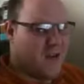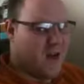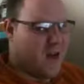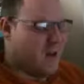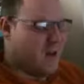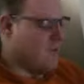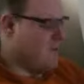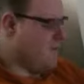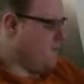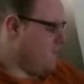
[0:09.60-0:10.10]

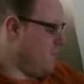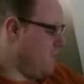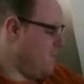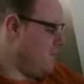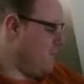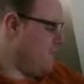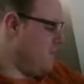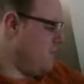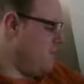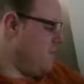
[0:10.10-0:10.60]
Hope you enjoy
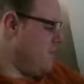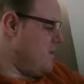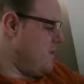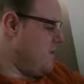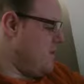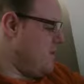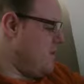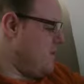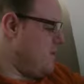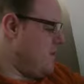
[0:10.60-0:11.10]
it.
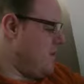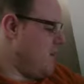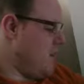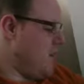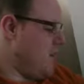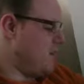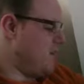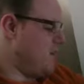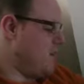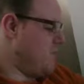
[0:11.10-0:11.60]
The
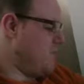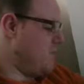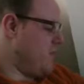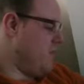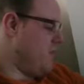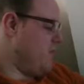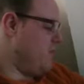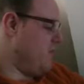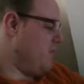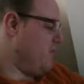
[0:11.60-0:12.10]
artist
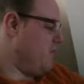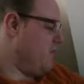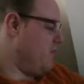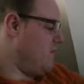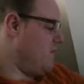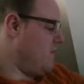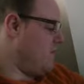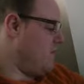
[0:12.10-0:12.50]
Prince.